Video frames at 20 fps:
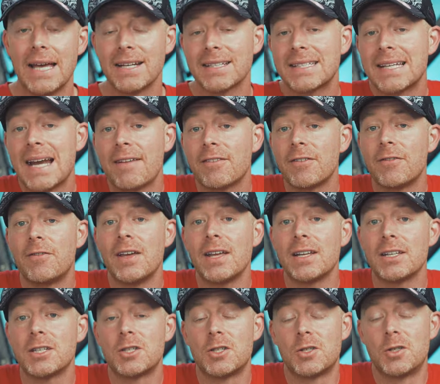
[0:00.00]
It doesn't have to
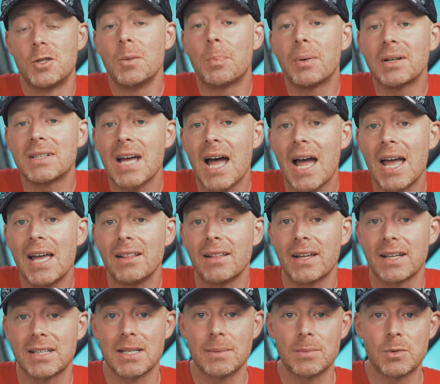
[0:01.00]
fit super tight,
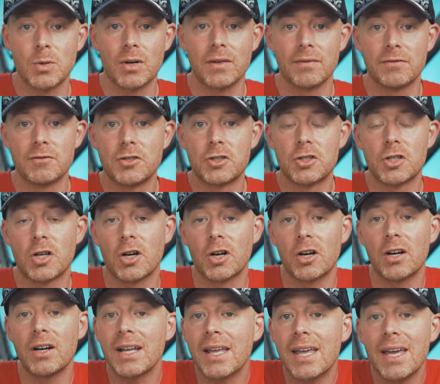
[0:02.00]
like some sort of
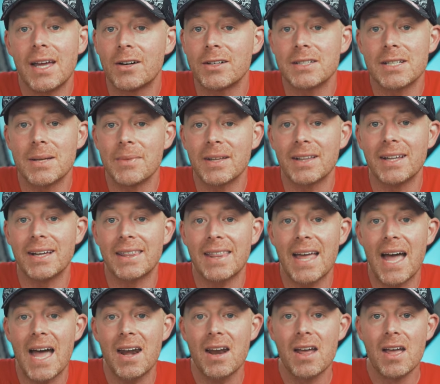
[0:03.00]
tourniquet or something like
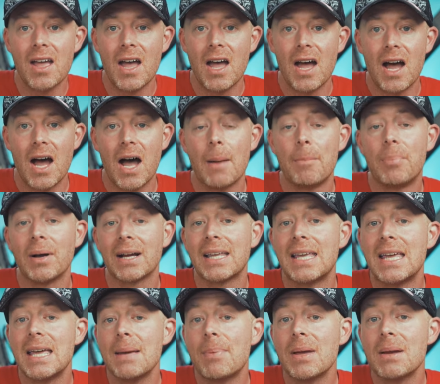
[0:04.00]
that, but
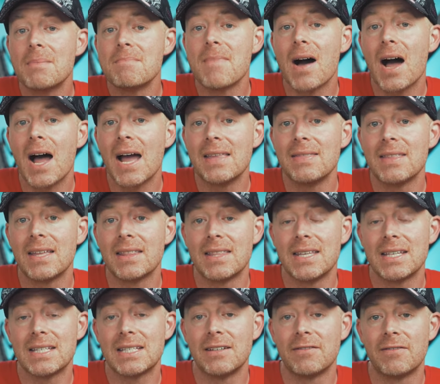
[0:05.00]
keep in mind that
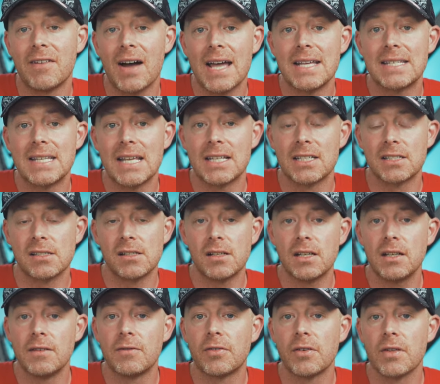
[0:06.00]
this device is
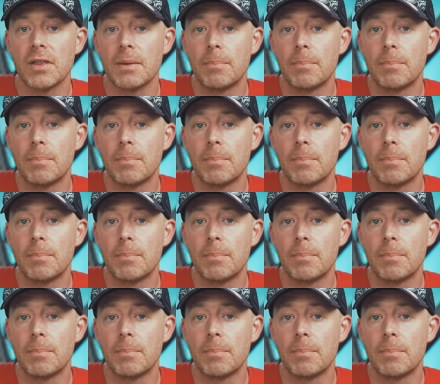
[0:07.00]
looking for